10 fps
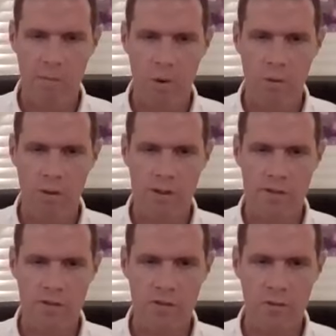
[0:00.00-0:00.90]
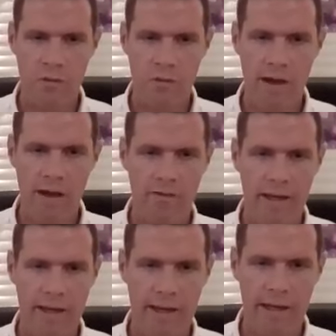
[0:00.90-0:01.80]
is one of the key
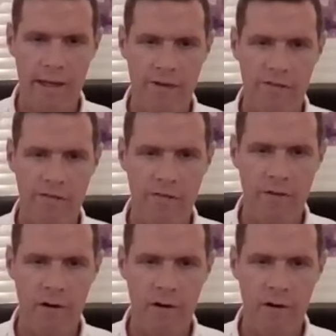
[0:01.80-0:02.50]
components to